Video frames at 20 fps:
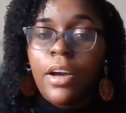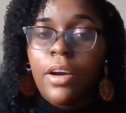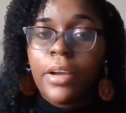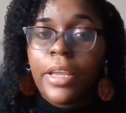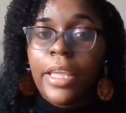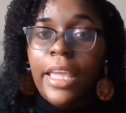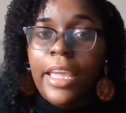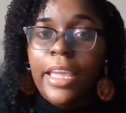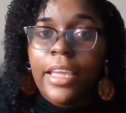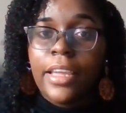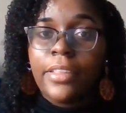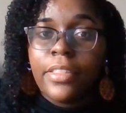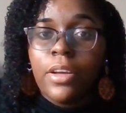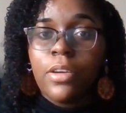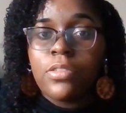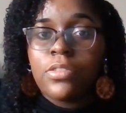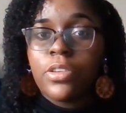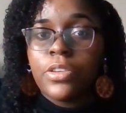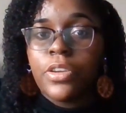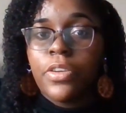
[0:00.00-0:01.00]
Okay,
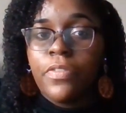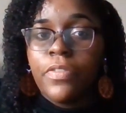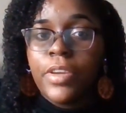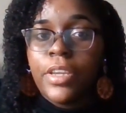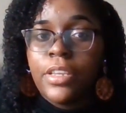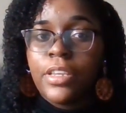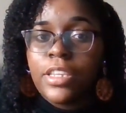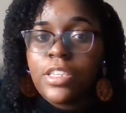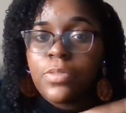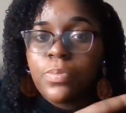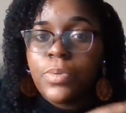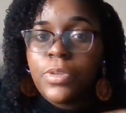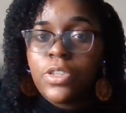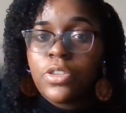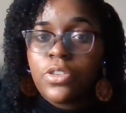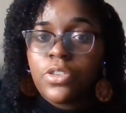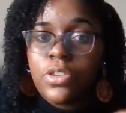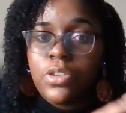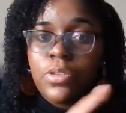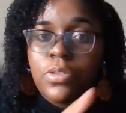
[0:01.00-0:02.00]
those are your feet. Let's
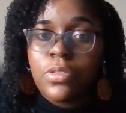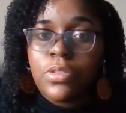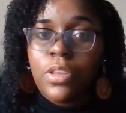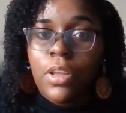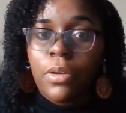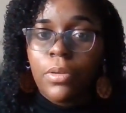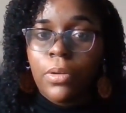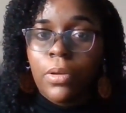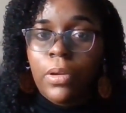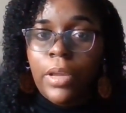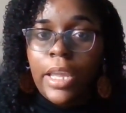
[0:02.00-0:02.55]
put your shoes on.